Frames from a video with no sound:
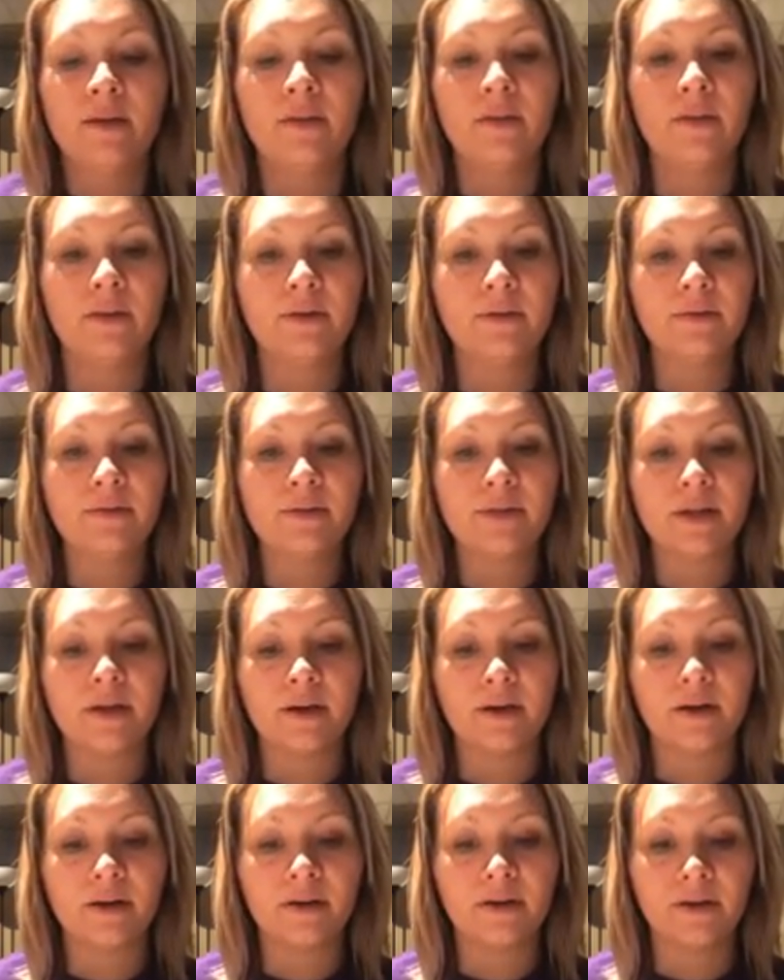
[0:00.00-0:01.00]
those
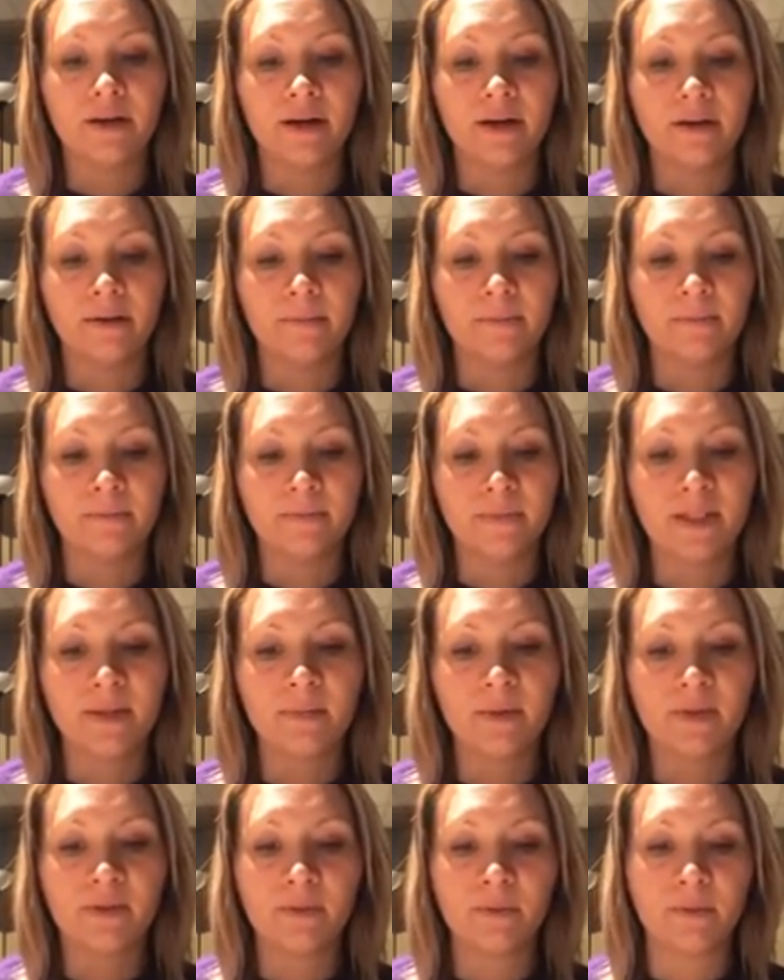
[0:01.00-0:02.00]
are
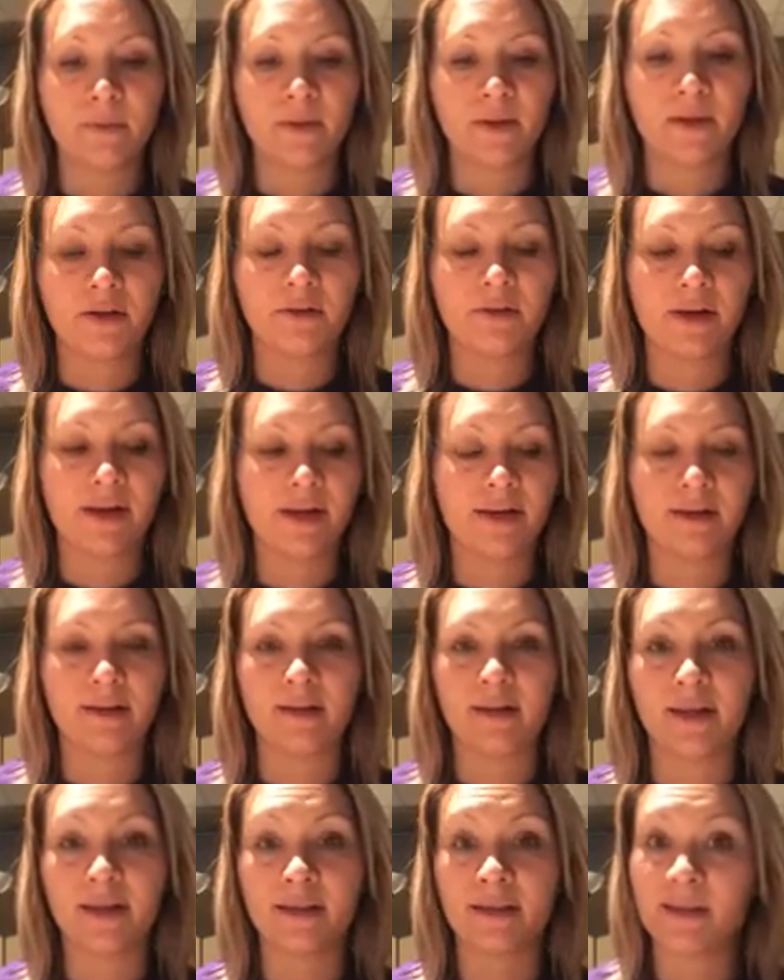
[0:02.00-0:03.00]
some of the really
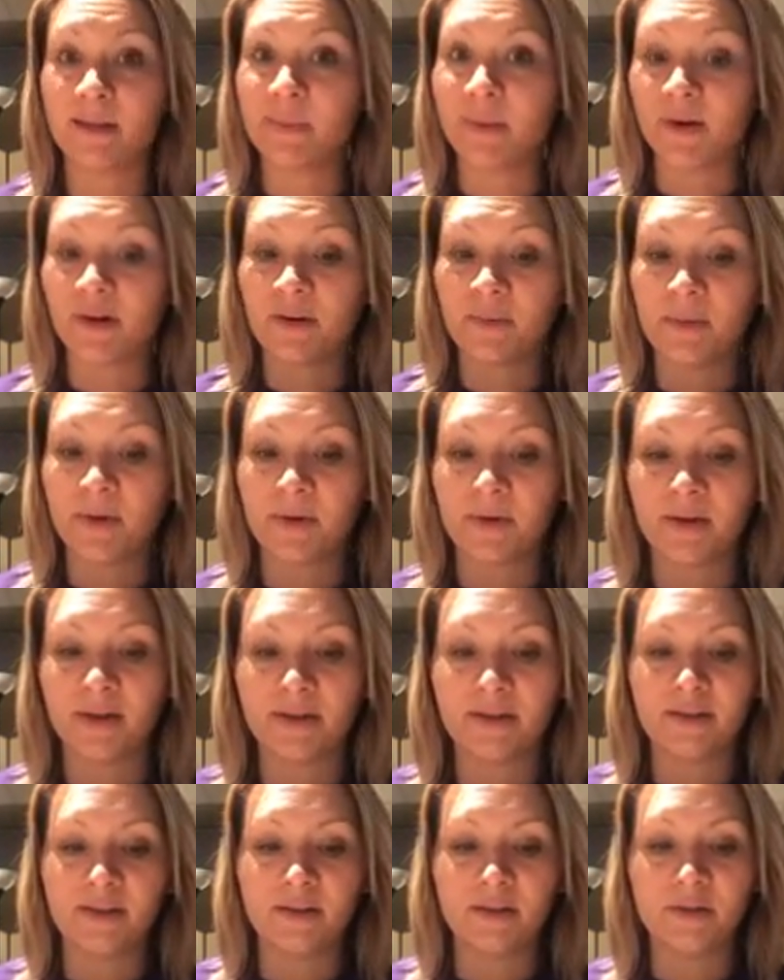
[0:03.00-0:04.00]
great things that bergamot
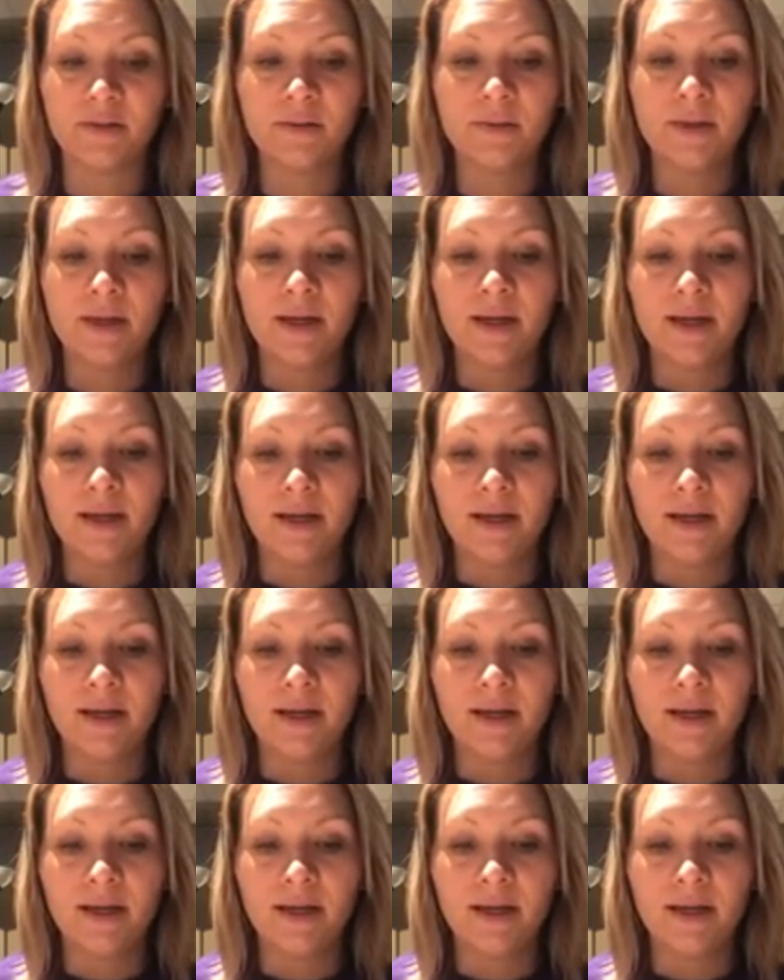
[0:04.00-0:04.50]
can do.